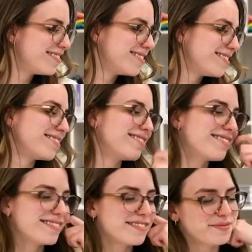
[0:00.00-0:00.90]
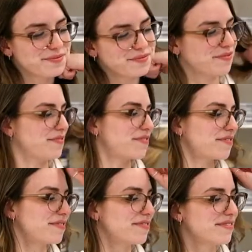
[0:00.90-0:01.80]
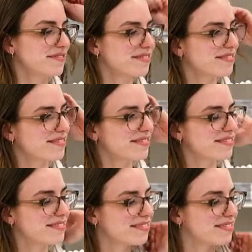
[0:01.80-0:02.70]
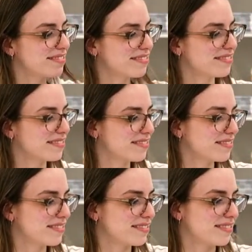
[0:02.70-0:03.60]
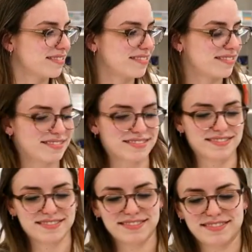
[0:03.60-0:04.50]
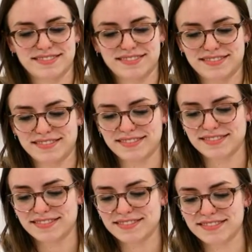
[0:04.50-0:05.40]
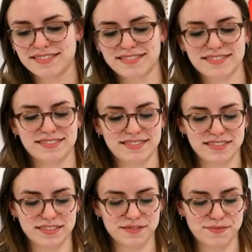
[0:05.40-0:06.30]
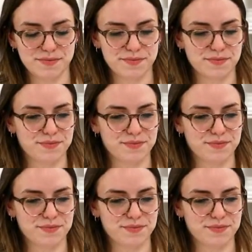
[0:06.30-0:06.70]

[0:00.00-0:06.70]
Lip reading: Nobody speaks.